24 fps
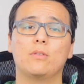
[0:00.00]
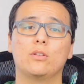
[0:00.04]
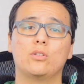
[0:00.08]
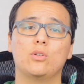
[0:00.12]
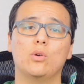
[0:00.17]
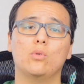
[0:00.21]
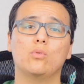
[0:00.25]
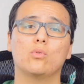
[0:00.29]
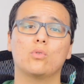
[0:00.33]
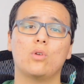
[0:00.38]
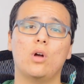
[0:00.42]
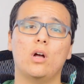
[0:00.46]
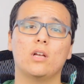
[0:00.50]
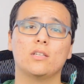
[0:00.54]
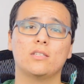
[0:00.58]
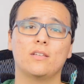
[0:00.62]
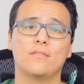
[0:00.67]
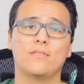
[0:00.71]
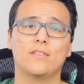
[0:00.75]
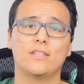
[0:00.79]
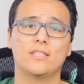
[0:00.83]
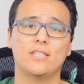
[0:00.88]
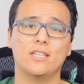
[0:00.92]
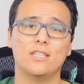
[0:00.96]
the total cost
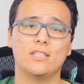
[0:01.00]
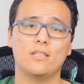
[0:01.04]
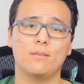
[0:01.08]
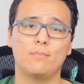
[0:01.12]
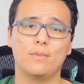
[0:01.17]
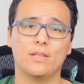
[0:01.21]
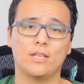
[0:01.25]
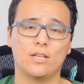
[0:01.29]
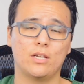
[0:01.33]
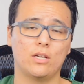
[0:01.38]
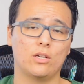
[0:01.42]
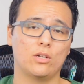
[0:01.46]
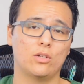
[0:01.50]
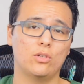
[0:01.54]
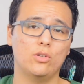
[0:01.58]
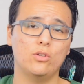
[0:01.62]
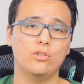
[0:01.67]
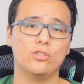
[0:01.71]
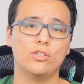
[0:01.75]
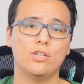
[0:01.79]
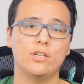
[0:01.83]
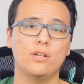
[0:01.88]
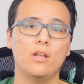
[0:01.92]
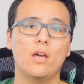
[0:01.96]
of the system in the
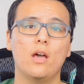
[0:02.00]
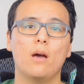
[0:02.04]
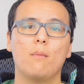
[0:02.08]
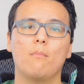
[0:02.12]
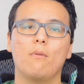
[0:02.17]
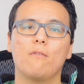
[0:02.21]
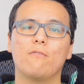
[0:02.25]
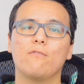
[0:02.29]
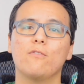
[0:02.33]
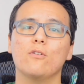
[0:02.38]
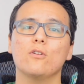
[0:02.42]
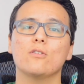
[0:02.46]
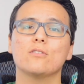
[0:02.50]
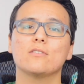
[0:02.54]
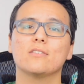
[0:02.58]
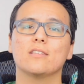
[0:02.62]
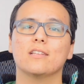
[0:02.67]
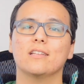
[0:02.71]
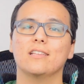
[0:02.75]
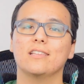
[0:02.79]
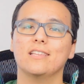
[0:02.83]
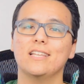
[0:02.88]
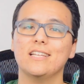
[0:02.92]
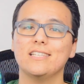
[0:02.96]
conclusion, but
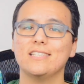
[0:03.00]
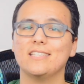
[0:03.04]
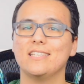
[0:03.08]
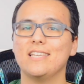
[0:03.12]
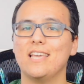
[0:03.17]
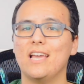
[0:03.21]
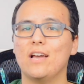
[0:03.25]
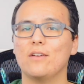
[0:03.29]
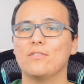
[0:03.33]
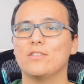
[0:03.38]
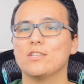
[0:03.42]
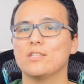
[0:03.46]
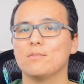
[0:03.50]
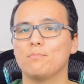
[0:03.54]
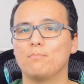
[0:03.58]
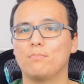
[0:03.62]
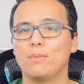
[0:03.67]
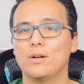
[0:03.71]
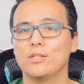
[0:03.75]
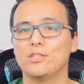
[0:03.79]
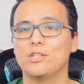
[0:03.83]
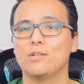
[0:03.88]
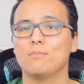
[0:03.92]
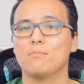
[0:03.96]
first, let's see how this
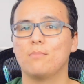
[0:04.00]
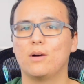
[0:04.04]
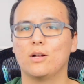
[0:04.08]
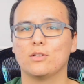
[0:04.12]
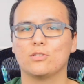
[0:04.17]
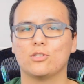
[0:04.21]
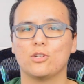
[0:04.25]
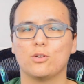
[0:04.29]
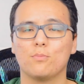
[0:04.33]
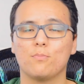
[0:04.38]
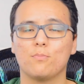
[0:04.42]
budget monster